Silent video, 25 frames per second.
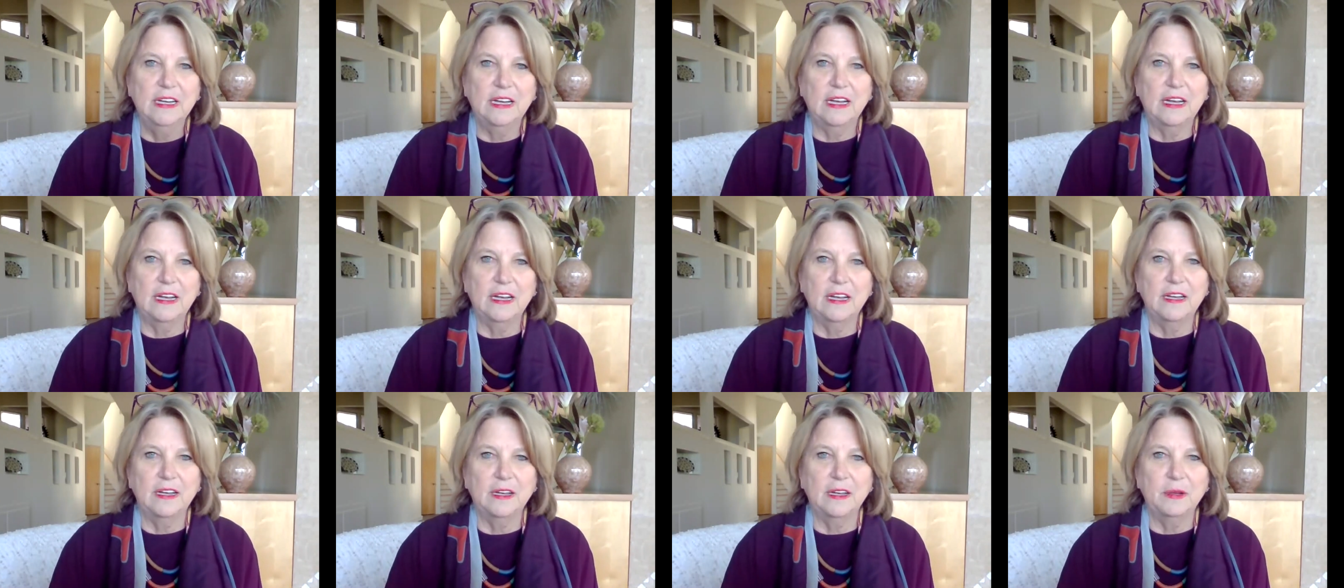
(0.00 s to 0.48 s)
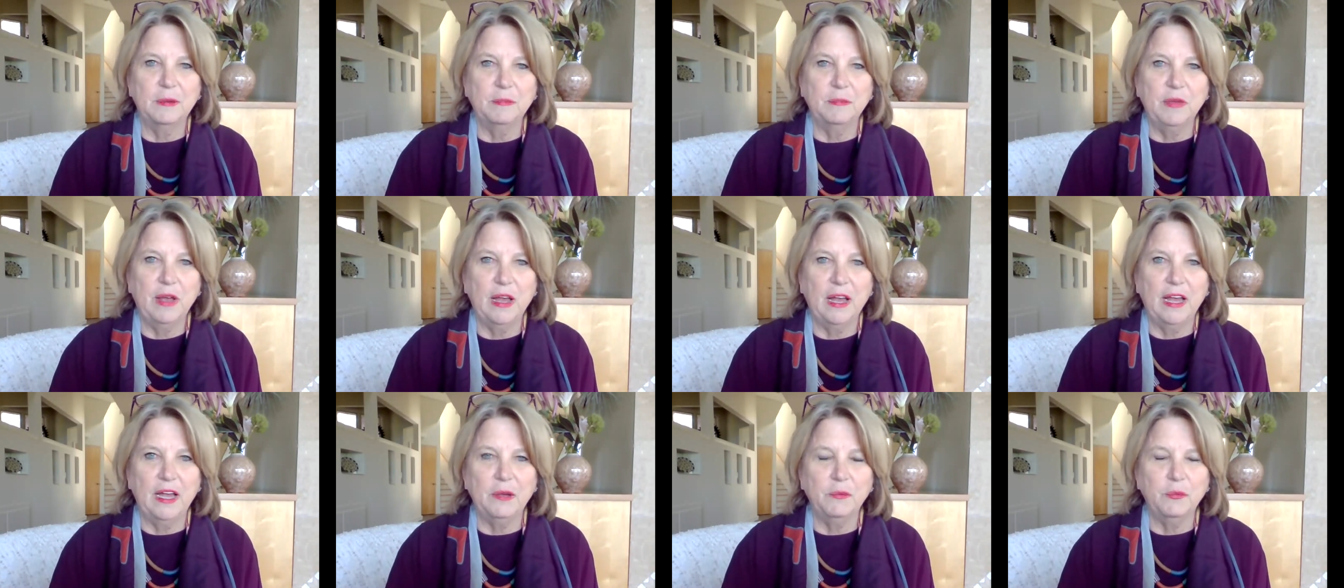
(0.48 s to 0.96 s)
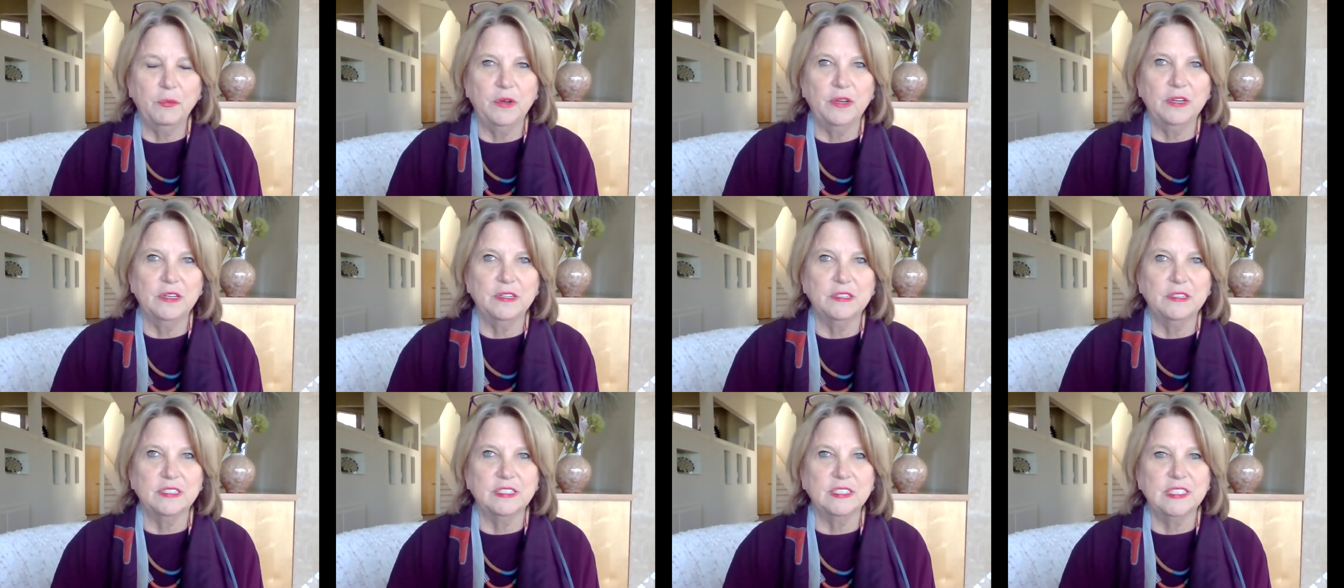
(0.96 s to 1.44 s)
I
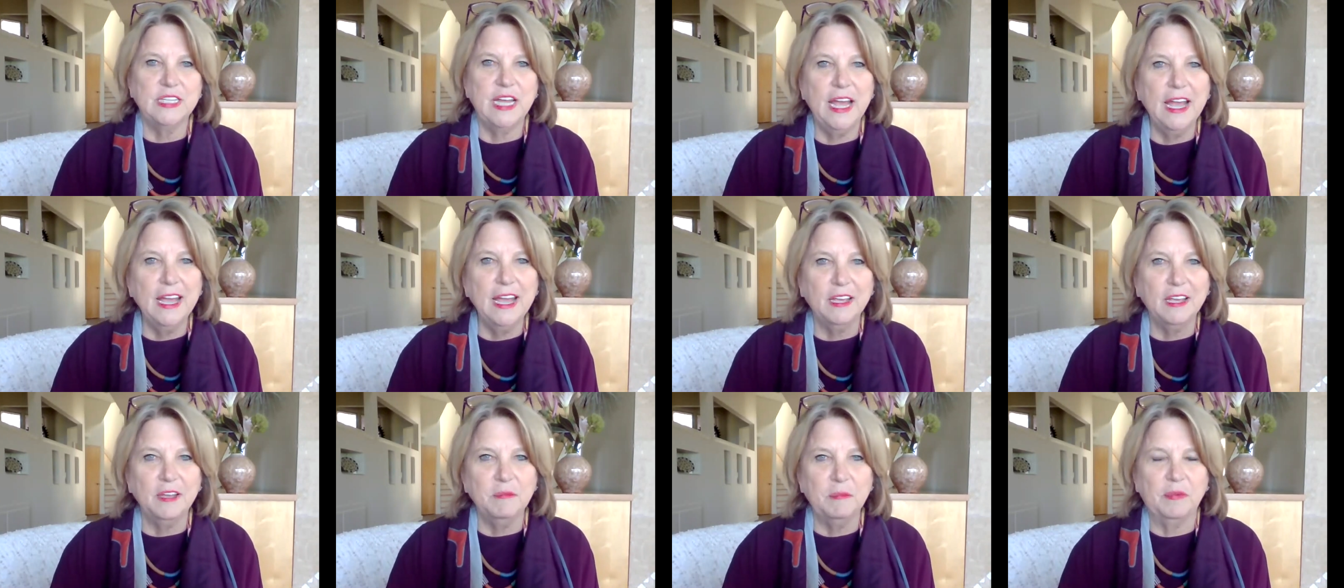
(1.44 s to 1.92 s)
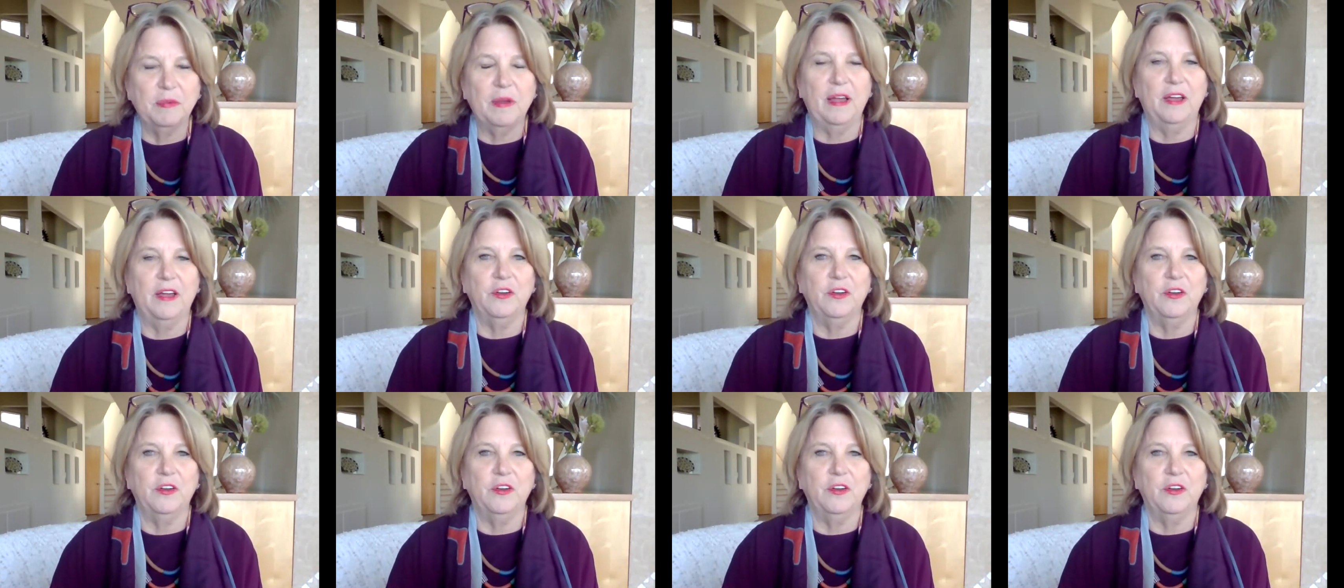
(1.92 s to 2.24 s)
was taken by